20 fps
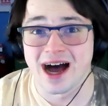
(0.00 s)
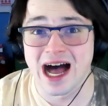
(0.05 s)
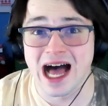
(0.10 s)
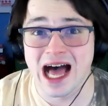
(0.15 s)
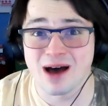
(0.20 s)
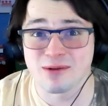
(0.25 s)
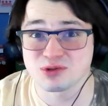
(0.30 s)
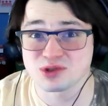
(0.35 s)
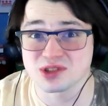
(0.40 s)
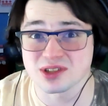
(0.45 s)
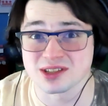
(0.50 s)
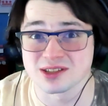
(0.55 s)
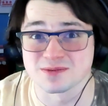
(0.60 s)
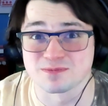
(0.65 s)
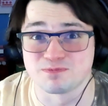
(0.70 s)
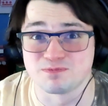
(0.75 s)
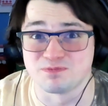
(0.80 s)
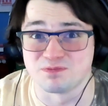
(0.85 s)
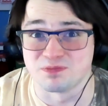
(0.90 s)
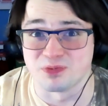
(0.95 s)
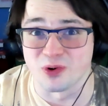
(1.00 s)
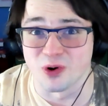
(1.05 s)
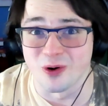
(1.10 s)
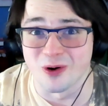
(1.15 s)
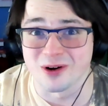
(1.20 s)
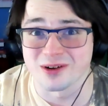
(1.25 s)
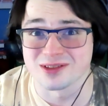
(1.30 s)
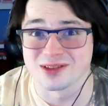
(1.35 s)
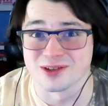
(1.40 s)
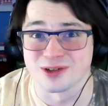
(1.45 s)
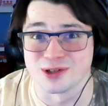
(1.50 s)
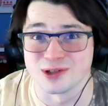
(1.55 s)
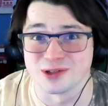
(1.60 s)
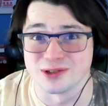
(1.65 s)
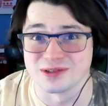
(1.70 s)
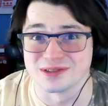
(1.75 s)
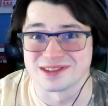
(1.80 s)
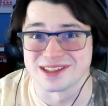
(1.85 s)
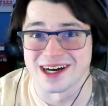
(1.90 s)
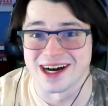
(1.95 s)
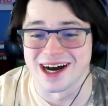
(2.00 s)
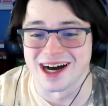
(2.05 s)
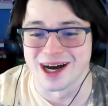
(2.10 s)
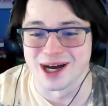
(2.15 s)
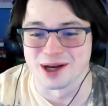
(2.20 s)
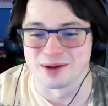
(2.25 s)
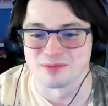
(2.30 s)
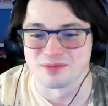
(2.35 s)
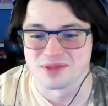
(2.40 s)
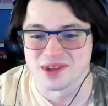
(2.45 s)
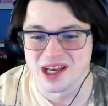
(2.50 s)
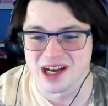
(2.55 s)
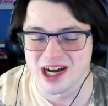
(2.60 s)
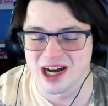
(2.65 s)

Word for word: I was just bored the whole time.